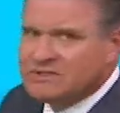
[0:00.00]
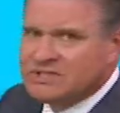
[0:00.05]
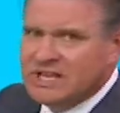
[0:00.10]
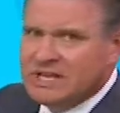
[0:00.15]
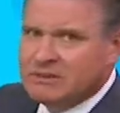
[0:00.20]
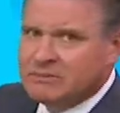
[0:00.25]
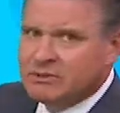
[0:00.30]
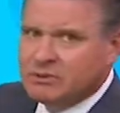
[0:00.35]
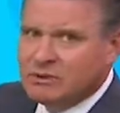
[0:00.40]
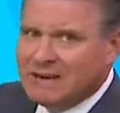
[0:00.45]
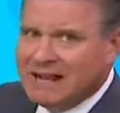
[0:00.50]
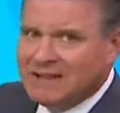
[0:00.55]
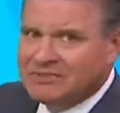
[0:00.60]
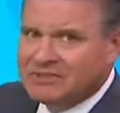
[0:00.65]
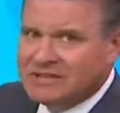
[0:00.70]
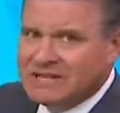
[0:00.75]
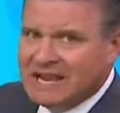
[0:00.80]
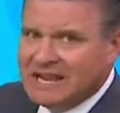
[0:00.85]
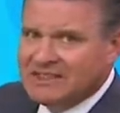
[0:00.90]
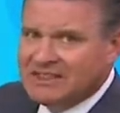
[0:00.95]
seen them throughout
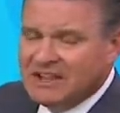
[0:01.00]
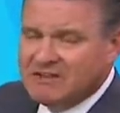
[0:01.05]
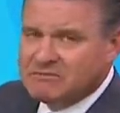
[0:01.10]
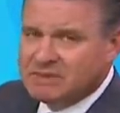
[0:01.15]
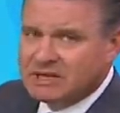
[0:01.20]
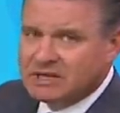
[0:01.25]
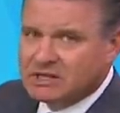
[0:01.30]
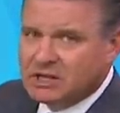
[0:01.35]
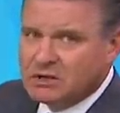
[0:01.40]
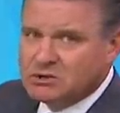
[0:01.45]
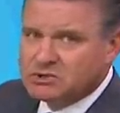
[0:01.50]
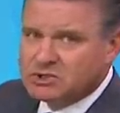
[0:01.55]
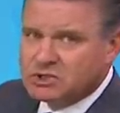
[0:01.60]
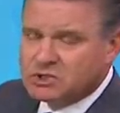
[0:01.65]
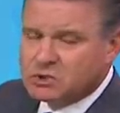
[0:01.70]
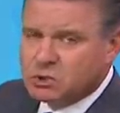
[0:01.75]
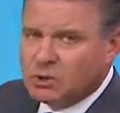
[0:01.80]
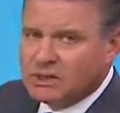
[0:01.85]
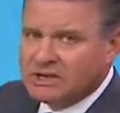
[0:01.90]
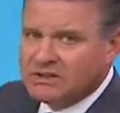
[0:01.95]
the day. They've been close to
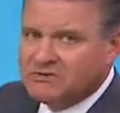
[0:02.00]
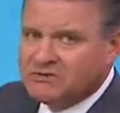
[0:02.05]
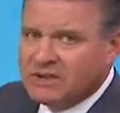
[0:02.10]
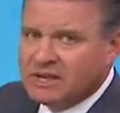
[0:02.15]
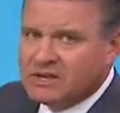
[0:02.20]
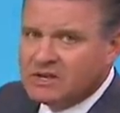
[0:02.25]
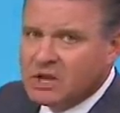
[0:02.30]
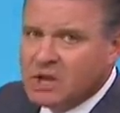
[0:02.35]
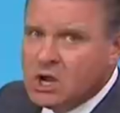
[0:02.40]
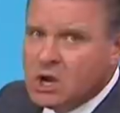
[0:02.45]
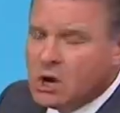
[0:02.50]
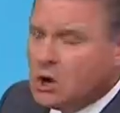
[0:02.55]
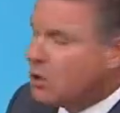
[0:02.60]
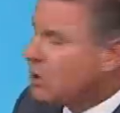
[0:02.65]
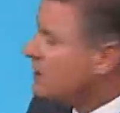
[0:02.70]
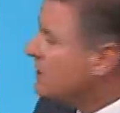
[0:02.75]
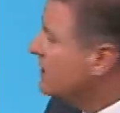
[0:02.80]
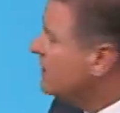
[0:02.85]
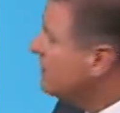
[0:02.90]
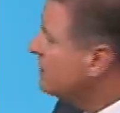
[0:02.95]
20 feet
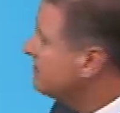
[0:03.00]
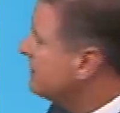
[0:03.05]
or a little